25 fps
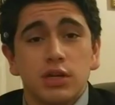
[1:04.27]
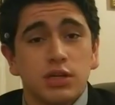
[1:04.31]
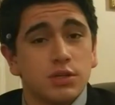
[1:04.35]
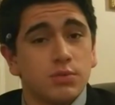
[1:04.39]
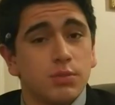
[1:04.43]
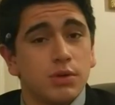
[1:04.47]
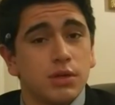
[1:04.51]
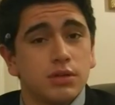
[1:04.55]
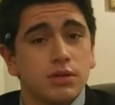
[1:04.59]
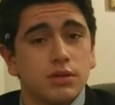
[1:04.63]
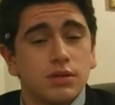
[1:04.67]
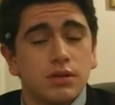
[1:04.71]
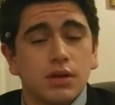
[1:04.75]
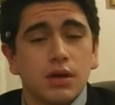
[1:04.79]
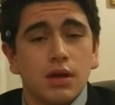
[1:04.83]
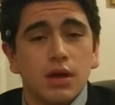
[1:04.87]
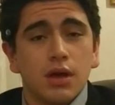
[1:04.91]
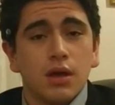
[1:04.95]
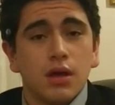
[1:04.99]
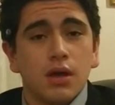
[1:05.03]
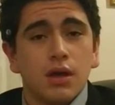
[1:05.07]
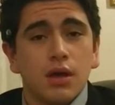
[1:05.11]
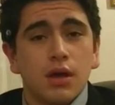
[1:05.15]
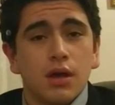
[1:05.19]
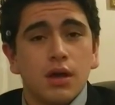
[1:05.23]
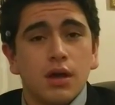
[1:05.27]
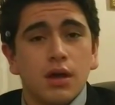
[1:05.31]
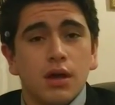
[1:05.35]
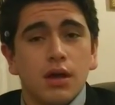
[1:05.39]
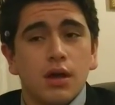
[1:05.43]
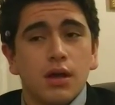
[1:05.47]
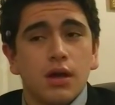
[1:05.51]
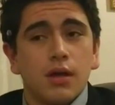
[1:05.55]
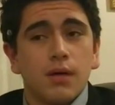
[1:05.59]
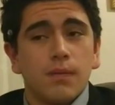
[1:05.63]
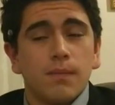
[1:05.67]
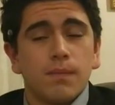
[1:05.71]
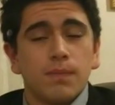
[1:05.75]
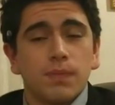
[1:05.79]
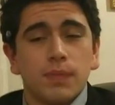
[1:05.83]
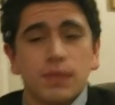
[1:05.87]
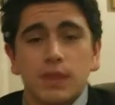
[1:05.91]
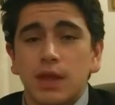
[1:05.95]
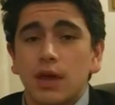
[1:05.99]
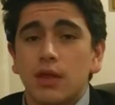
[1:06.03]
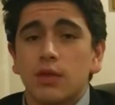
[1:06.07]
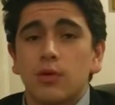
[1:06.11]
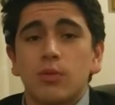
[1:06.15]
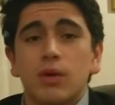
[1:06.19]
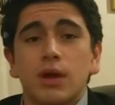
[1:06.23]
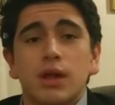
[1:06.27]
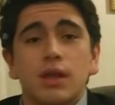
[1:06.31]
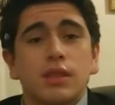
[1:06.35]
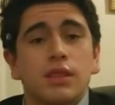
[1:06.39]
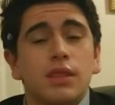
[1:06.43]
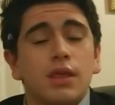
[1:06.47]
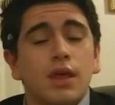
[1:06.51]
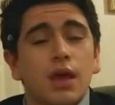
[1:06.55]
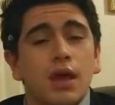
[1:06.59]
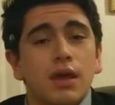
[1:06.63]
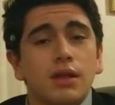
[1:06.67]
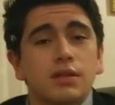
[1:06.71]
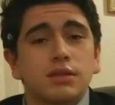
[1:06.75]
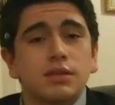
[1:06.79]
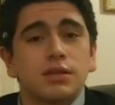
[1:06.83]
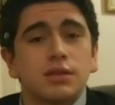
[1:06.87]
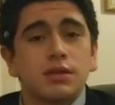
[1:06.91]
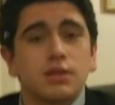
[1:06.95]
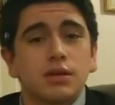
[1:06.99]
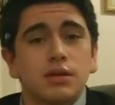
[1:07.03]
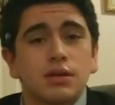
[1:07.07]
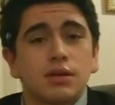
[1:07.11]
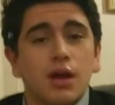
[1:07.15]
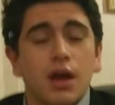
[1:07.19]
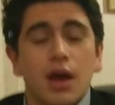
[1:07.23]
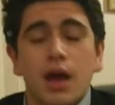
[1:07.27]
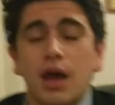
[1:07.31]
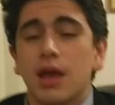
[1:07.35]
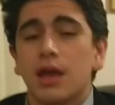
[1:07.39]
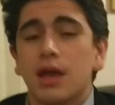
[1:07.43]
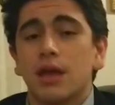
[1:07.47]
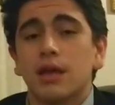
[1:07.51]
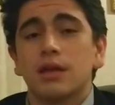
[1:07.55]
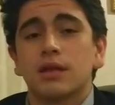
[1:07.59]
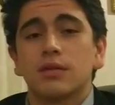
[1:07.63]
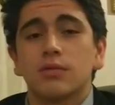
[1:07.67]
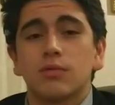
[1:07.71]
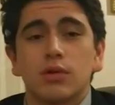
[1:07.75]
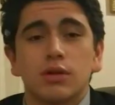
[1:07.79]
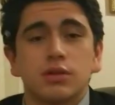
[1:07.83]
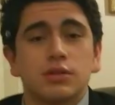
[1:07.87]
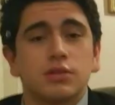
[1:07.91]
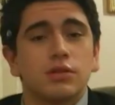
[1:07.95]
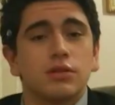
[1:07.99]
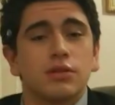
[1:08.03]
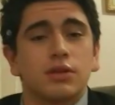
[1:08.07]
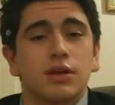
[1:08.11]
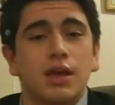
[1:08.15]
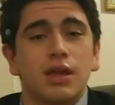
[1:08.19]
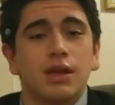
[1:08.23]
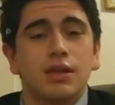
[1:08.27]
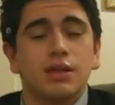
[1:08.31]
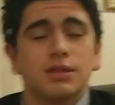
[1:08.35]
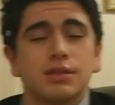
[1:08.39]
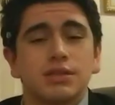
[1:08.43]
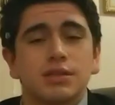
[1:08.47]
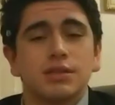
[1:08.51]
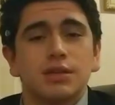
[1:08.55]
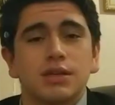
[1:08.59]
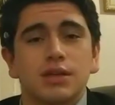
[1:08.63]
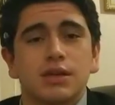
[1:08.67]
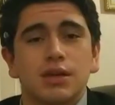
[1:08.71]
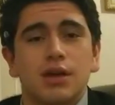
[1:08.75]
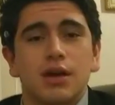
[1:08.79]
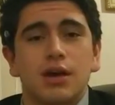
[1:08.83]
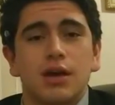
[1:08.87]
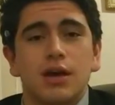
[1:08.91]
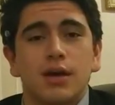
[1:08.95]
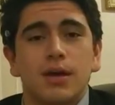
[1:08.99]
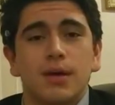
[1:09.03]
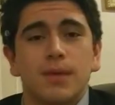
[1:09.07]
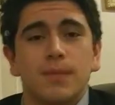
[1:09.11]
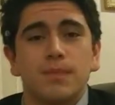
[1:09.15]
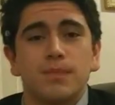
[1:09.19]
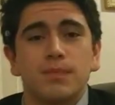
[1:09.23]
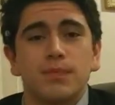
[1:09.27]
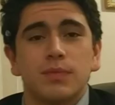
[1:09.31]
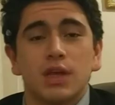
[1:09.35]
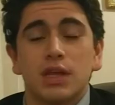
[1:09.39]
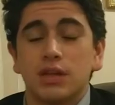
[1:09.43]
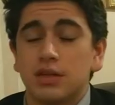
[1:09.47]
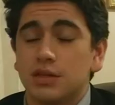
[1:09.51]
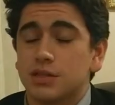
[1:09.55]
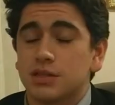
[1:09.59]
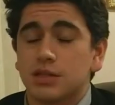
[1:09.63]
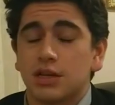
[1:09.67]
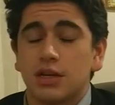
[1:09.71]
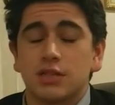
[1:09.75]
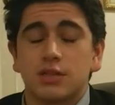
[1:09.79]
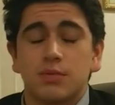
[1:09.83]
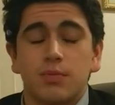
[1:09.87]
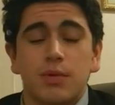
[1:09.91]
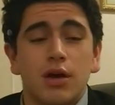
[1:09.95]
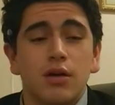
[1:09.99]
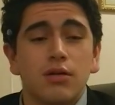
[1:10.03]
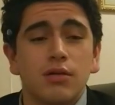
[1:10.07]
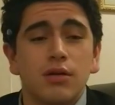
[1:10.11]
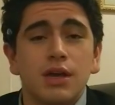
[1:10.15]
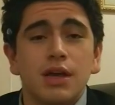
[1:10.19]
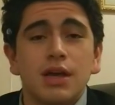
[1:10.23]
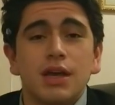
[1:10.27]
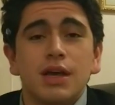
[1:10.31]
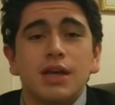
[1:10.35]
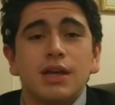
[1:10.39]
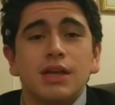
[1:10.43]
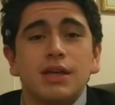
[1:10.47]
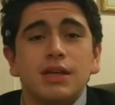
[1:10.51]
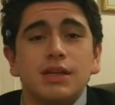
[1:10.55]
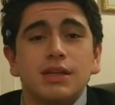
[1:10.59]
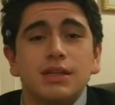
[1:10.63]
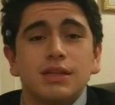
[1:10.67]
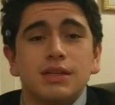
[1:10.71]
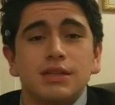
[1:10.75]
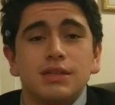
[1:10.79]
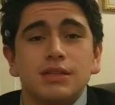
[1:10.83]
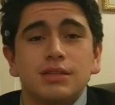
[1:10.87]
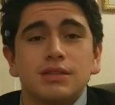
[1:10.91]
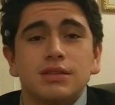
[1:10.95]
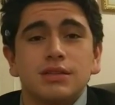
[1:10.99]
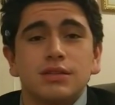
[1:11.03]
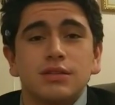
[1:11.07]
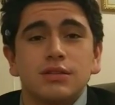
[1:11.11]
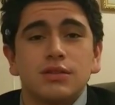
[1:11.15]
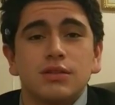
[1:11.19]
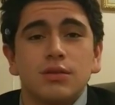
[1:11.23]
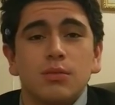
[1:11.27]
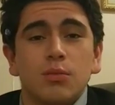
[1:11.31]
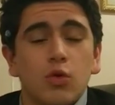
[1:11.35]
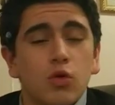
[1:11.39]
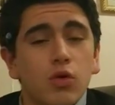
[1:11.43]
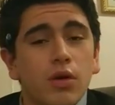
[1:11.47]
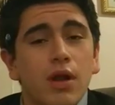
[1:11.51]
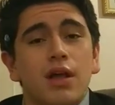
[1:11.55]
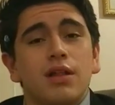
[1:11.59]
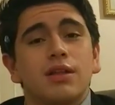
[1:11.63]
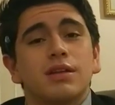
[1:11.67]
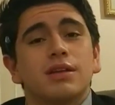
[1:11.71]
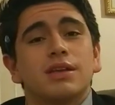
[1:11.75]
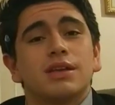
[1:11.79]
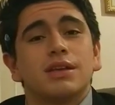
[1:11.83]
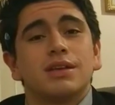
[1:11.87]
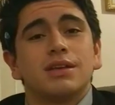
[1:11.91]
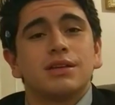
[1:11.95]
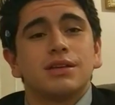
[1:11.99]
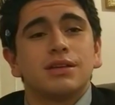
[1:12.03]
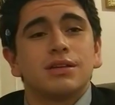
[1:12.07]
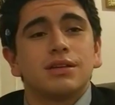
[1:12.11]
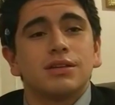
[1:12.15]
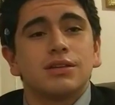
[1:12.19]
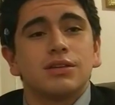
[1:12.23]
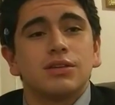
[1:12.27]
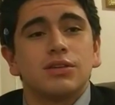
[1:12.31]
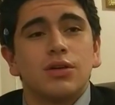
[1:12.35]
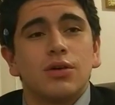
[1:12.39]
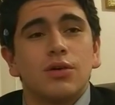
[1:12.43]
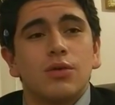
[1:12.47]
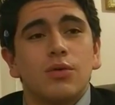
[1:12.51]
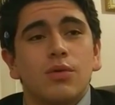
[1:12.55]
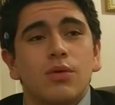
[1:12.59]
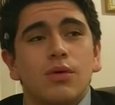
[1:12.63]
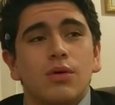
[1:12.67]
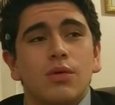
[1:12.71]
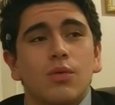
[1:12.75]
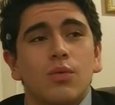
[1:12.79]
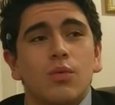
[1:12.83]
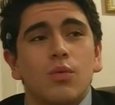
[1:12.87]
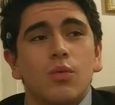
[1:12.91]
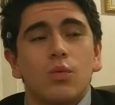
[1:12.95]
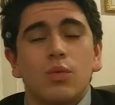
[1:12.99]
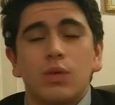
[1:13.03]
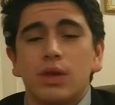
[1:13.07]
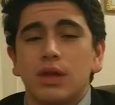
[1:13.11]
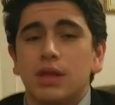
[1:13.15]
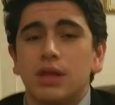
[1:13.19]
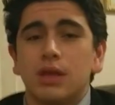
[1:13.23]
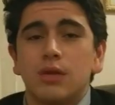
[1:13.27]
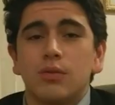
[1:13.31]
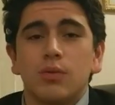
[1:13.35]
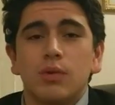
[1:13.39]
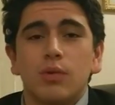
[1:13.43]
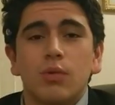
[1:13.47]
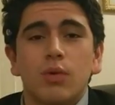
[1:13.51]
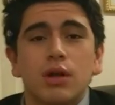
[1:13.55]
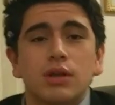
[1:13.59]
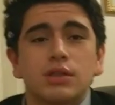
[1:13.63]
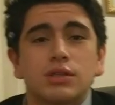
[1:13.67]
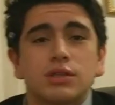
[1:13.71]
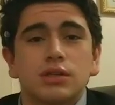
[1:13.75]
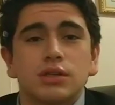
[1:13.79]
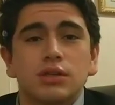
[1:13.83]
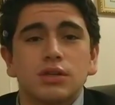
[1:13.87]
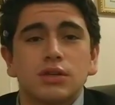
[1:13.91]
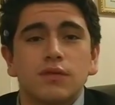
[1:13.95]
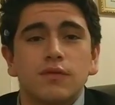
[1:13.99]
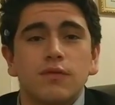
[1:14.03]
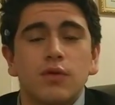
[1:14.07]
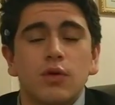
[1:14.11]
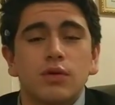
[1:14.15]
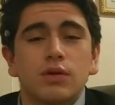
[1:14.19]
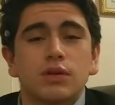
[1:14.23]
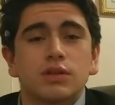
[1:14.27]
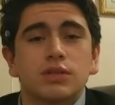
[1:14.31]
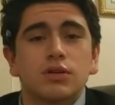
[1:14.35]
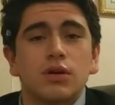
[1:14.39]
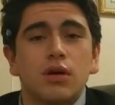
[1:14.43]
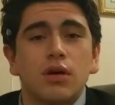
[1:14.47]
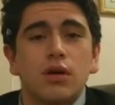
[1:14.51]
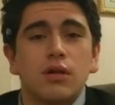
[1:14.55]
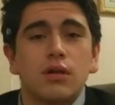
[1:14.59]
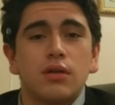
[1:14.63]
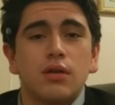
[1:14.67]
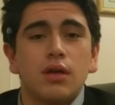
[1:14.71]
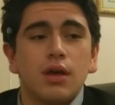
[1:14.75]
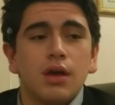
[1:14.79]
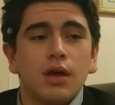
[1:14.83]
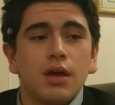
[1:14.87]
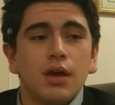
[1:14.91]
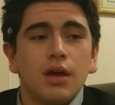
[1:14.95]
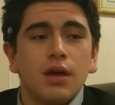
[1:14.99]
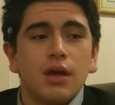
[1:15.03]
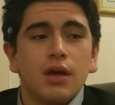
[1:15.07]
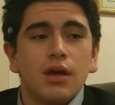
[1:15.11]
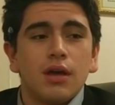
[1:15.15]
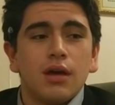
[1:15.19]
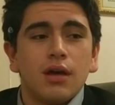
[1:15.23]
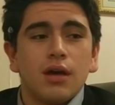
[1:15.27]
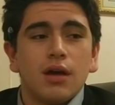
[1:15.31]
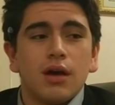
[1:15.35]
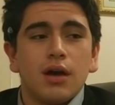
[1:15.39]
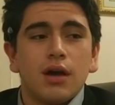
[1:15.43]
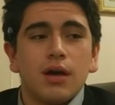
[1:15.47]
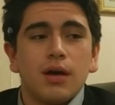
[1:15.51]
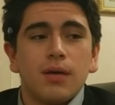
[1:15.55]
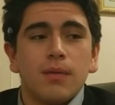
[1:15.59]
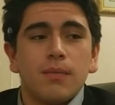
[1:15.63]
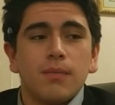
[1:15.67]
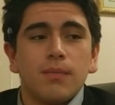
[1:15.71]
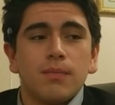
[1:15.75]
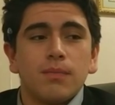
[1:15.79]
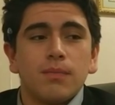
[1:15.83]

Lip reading: punishment. The other way that I want to look at it and discuss about is the morality. You know, we want to focus on